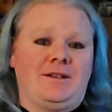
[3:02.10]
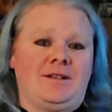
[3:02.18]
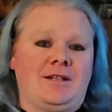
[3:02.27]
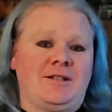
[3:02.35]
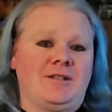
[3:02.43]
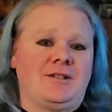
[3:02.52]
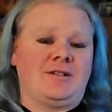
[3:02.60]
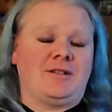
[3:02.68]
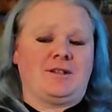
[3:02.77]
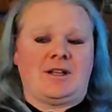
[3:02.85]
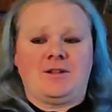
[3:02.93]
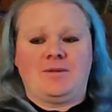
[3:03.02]
that's
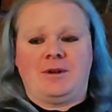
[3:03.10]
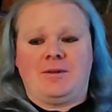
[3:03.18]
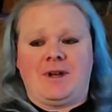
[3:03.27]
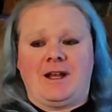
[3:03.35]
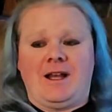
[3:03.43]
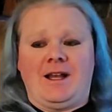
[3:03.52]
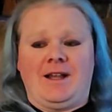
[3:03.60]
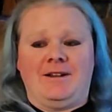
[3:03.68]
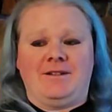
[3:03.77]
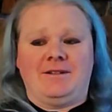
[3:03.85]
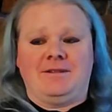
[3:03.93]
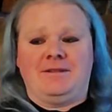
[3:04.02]
that's where we're at.
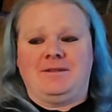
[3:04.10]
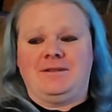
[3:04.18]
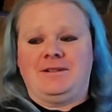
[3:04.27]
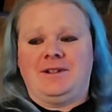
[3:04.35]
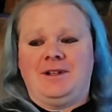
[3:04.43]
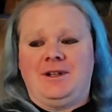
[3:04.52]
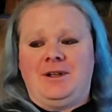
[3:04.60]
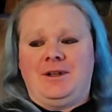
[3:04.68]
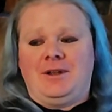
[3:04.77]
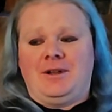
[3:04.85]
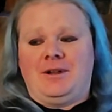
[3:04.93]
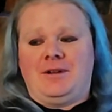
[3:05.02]

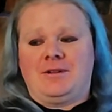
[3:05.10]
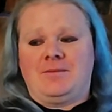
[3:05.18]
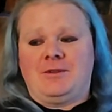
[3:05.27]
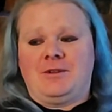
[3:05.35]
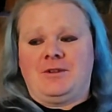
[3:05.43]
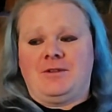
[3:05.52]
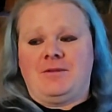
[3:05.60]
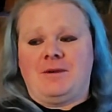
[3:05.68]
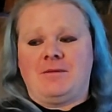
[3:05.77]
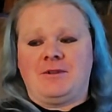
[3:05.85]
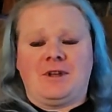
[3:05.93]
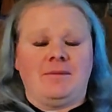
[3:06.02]
You know, it's important to
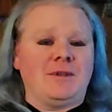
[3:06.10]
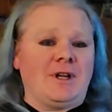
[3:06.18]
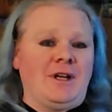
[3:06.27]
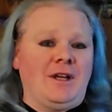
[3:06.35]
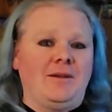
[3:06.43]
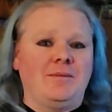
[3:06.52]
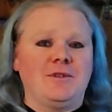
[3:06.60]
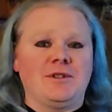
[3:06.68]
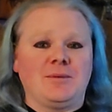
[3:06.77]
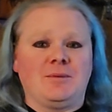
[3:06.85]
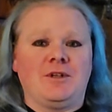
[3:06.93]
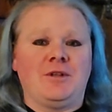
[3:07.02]
remember
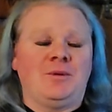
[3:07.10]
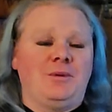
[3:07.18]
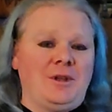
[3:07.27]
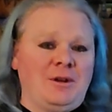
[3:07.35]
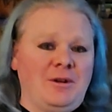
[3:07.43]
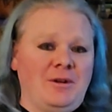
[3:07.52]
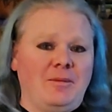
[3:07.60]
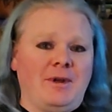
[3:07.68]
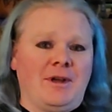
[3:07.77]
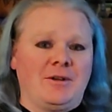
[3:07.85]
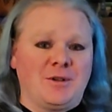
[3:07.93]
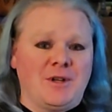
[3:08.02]
sometimes what you hear
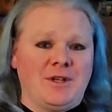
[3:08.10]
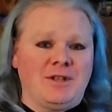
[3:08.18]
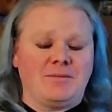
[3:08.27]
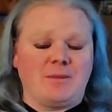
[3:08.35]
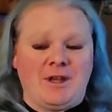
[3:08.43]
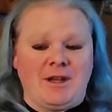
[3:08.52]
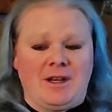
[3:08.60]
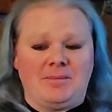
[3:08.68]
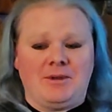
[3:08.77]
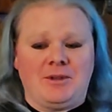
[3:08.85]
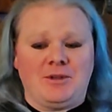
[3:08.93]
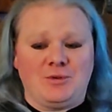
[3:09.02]
about trees may not
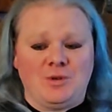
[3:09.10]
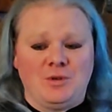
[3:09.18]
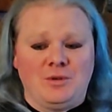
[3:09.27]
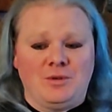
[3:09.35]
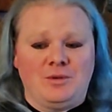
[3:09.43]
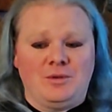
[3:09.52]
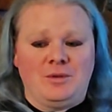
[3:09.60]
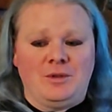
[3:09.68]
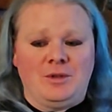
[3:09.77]
be true,